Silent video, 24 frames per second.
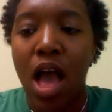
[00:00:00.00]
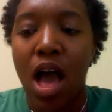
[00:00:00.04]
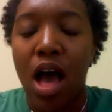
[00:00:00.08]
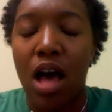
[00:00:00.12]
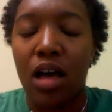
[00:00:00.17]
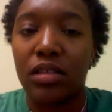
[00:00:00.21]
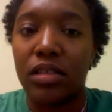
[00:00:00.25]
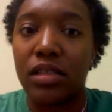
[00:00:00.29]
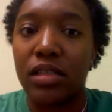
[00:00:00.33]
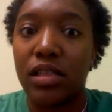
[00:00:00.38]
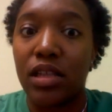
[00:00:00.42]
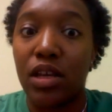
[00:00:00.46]

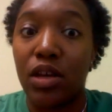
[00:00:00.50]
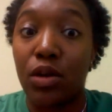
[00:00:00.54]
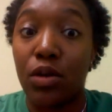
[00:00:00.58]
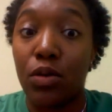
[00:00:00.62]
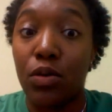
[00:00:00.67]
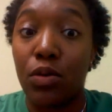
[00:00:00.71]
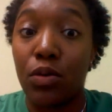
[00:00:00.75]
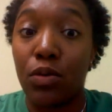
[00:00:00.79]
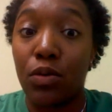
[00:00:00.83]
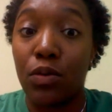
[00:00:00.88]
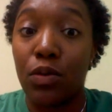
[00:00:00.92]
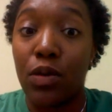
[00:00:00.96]

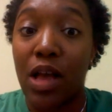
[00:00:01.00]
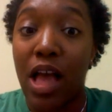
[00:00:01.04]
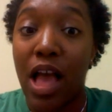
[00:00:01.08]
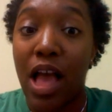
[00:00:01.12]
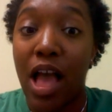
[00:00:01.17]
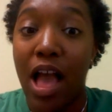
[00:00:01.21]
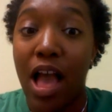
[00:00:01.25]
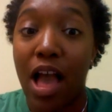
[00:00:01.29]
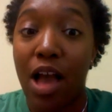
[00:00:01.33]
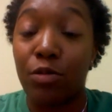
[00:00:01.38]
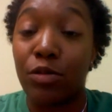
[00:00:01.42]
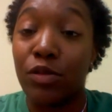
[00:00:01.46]
Also,
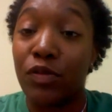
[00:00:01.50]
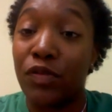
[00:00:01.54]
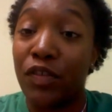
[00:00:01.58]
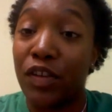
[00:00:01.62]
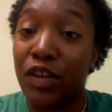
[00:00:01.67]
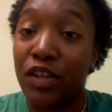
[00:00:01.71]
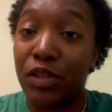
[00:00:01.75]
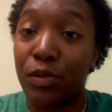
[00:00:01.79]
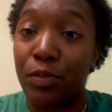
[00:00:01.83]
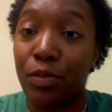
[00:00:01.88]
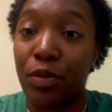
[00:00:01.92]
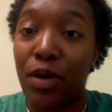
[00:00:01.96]
I was
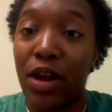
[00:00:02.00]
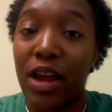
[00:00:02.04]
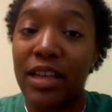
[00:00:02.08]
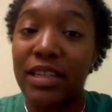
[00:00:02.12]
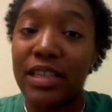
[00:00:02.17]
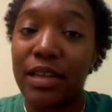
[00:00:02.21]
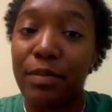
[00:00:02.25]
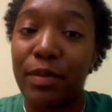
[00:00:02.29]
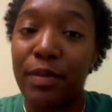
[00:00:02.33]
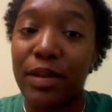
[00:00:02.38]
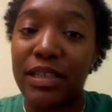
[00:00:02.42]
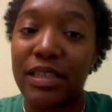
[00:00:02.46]
very
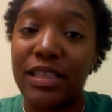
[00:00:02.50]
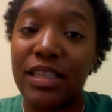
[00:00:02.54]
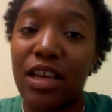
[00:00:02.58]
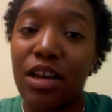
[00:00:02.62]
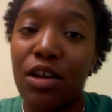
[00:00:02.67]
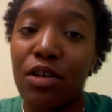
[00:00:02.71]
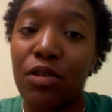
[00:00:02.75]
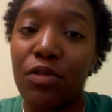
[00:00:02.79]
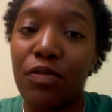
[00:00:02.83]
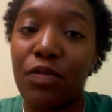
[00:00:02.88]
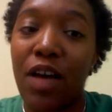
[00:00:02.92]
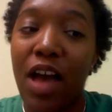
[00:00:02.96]
surprised at
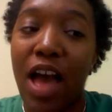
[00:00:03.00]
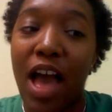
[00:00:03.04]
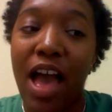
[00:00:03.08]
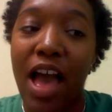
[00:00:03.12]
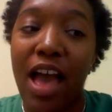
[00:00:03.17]
myself.